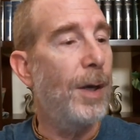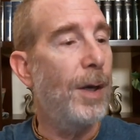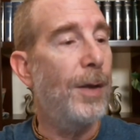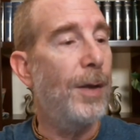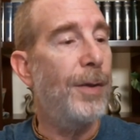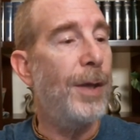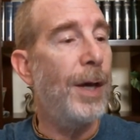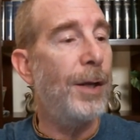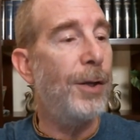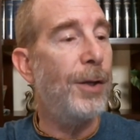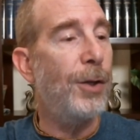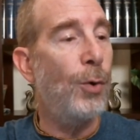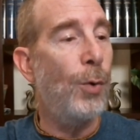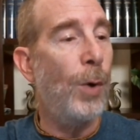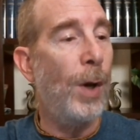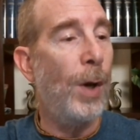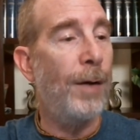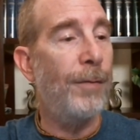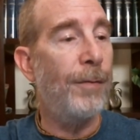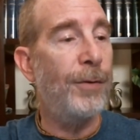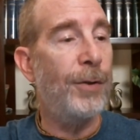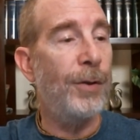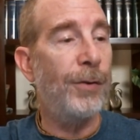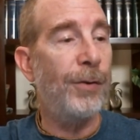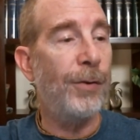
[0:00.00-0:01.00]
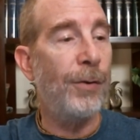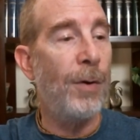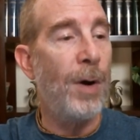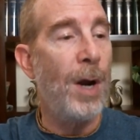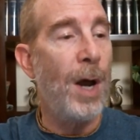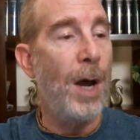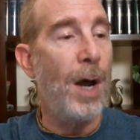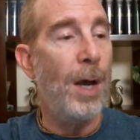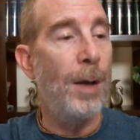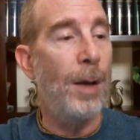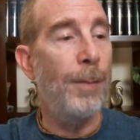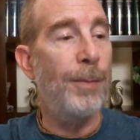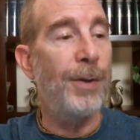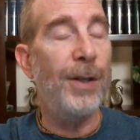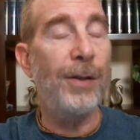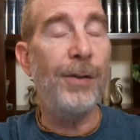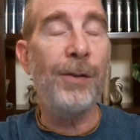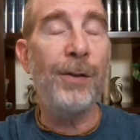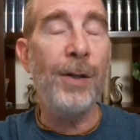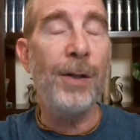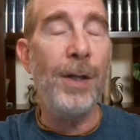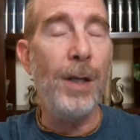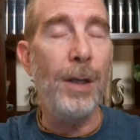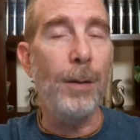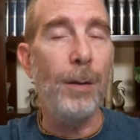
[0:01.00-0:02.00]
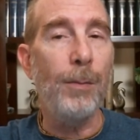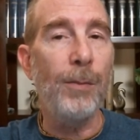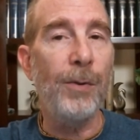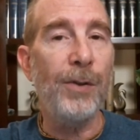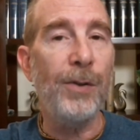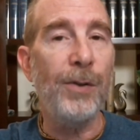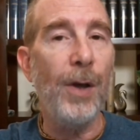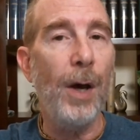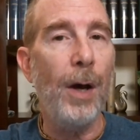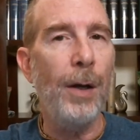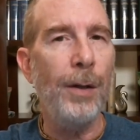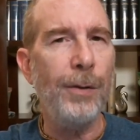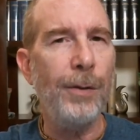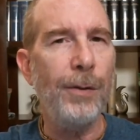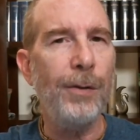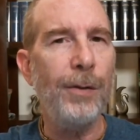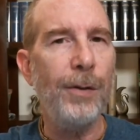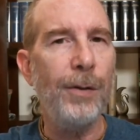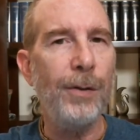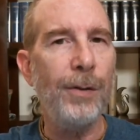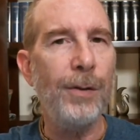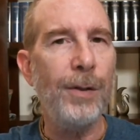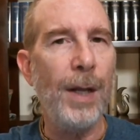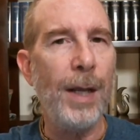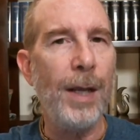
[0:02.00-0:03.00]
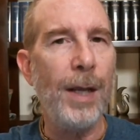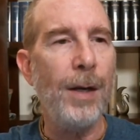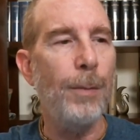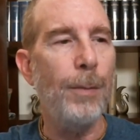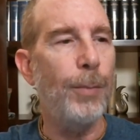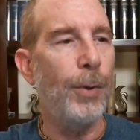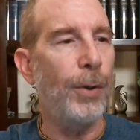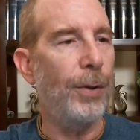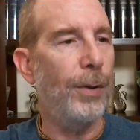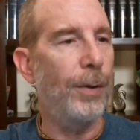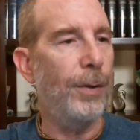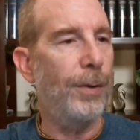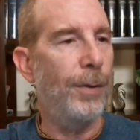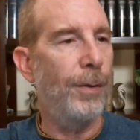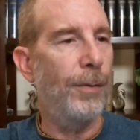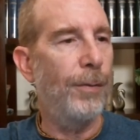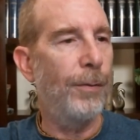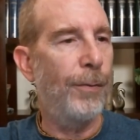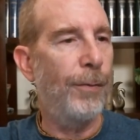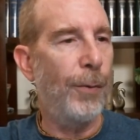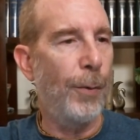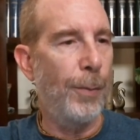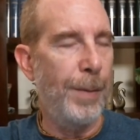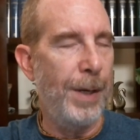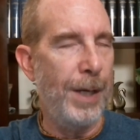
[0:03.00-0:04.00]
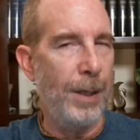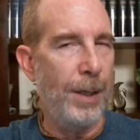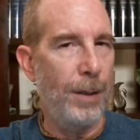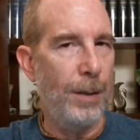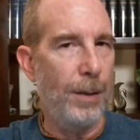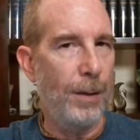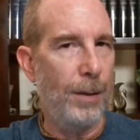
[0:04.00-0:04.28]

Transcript: that you have described seems unsustainable for me.